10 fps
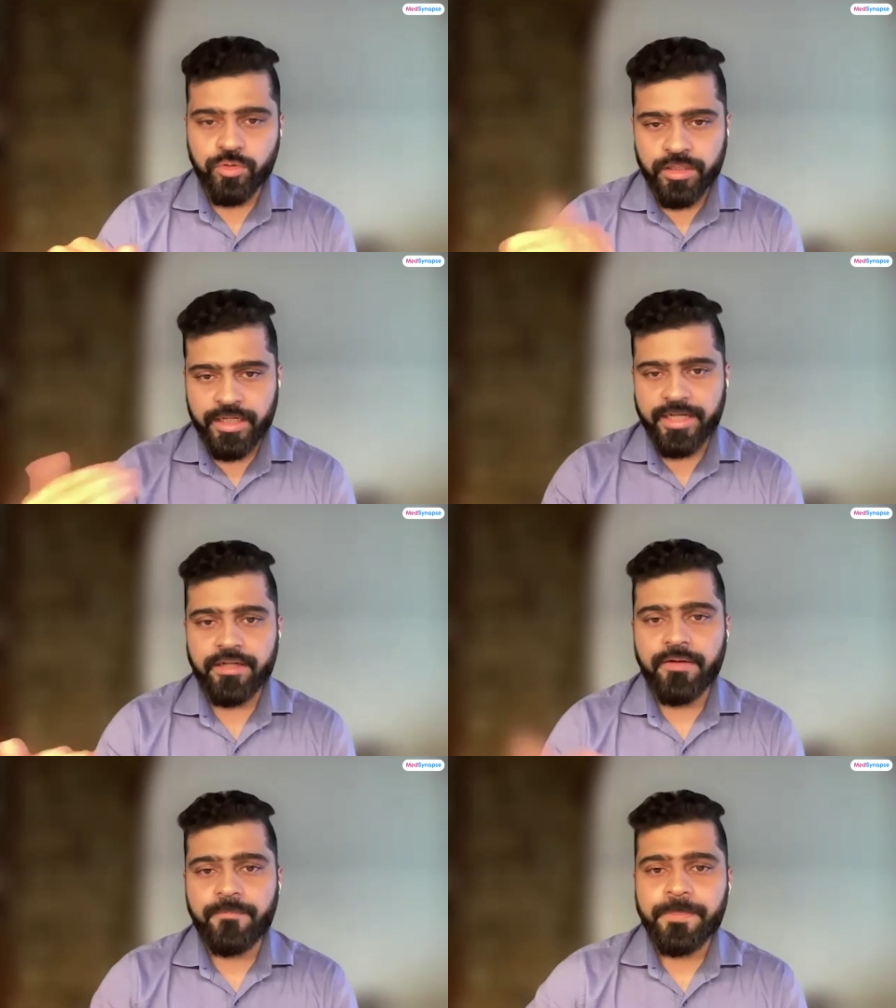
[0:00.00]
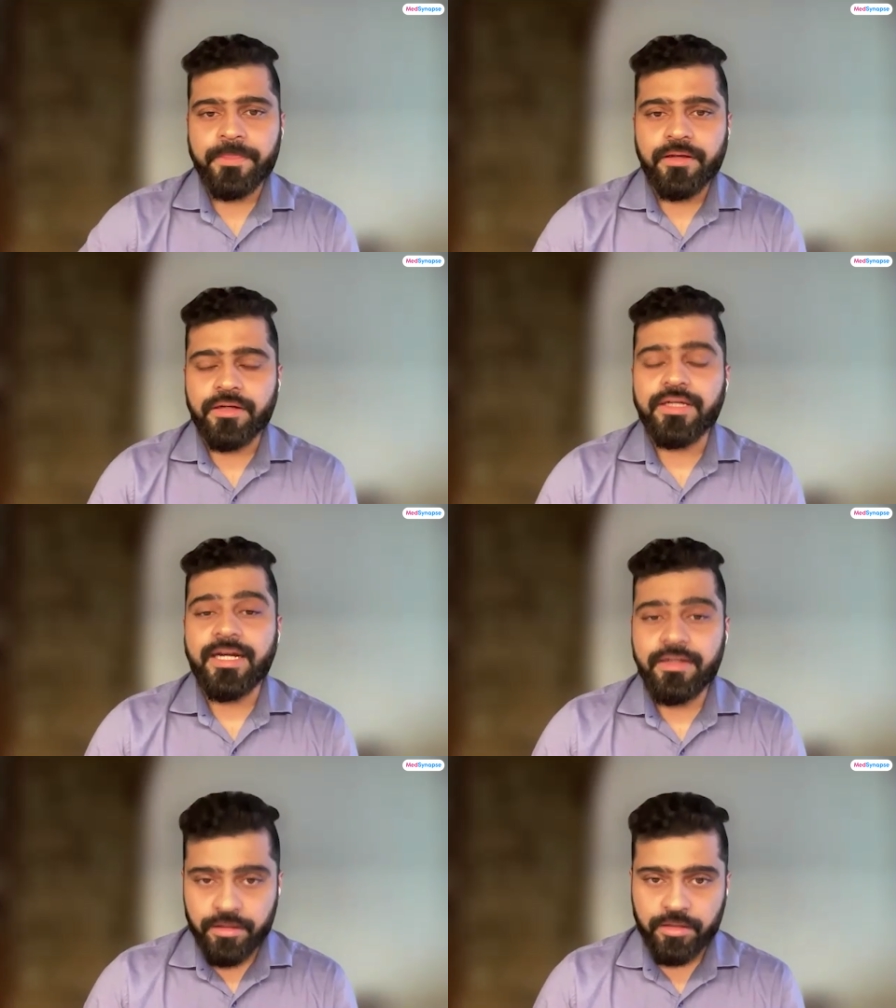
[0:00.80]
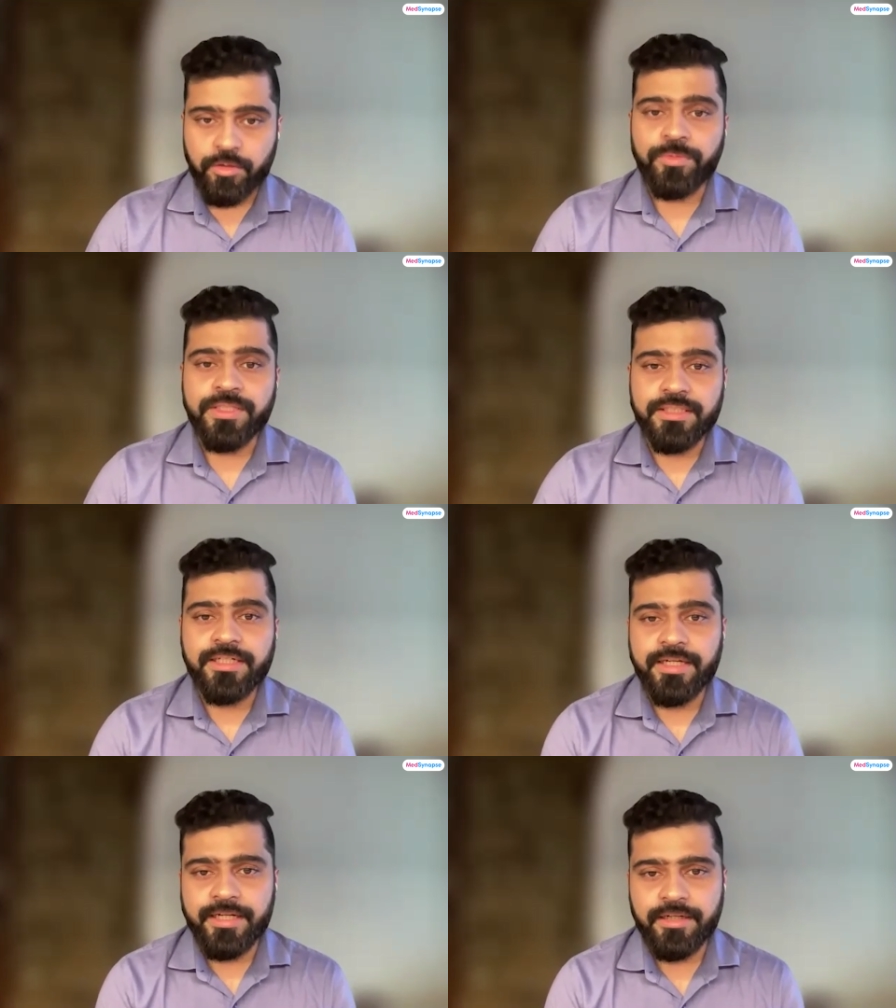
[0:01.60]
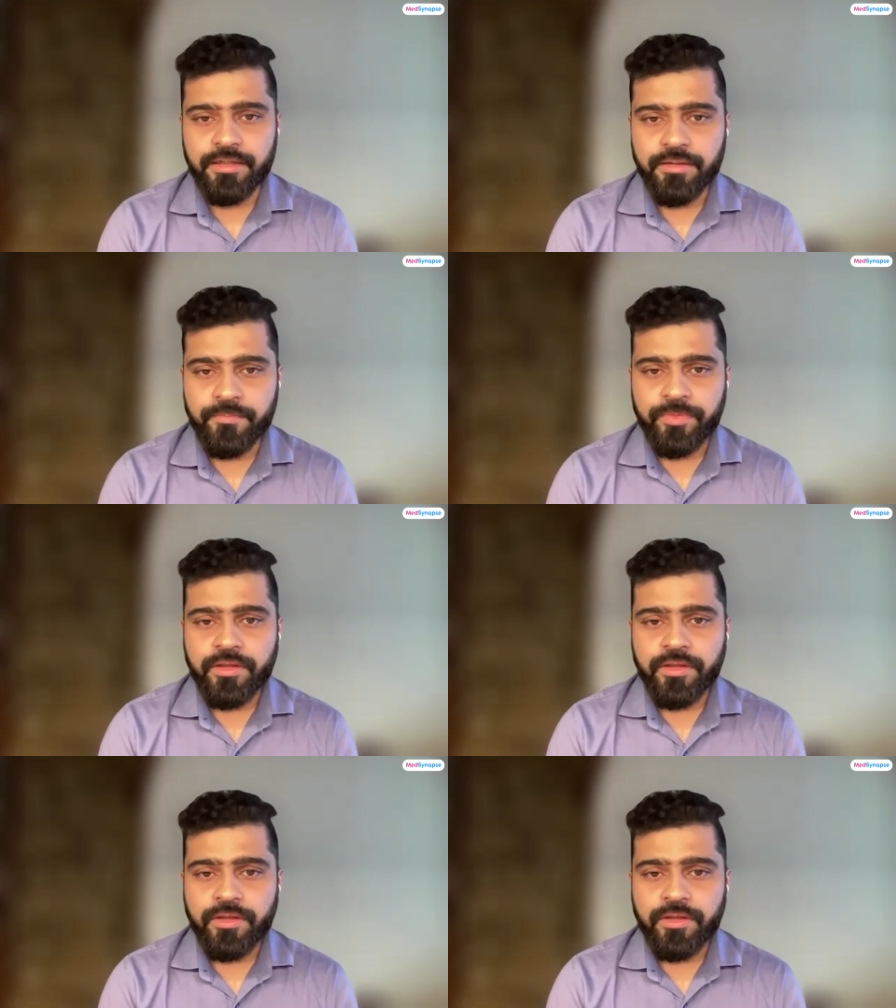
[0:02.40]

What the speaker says: to get obesity treated.